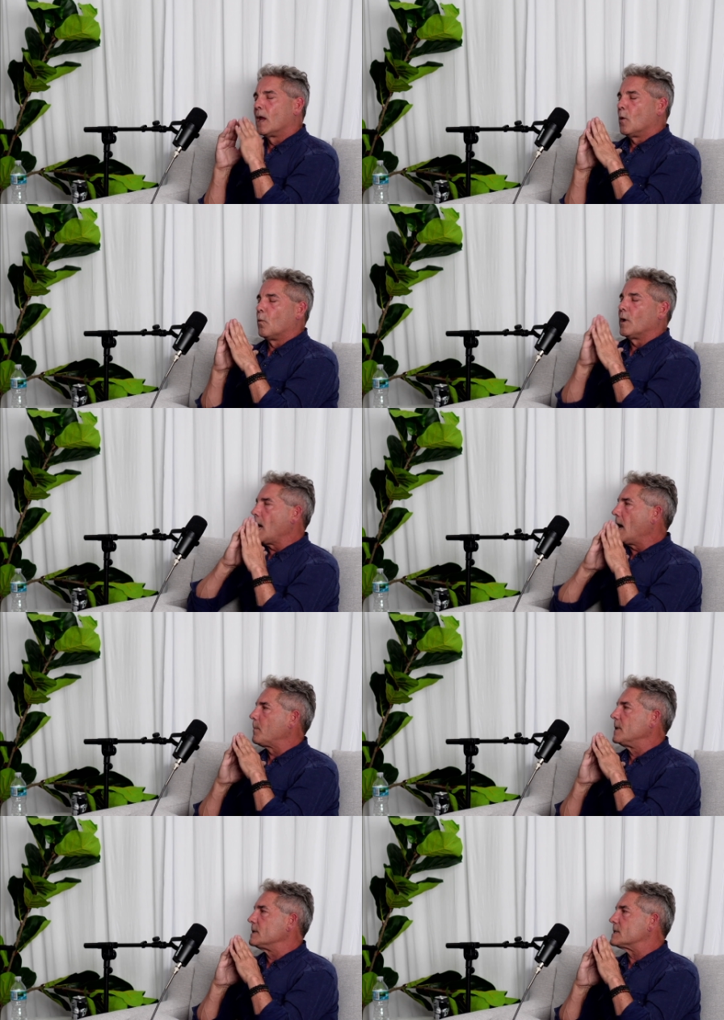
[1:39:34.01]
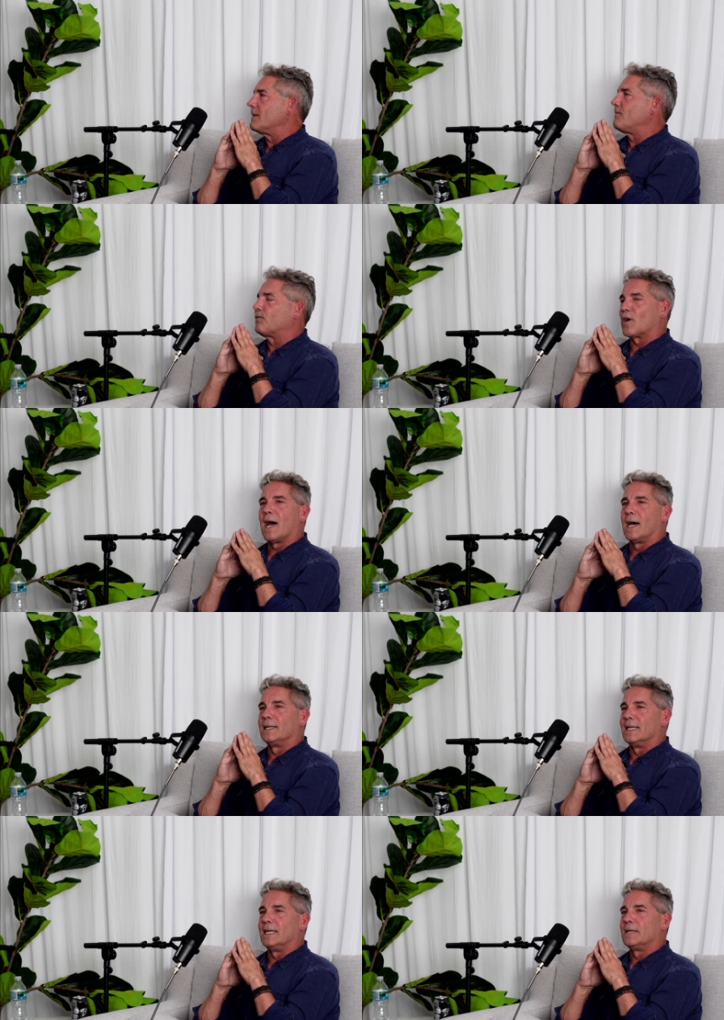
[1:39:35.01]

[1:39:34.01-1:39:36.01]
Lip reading: What happens at Friday,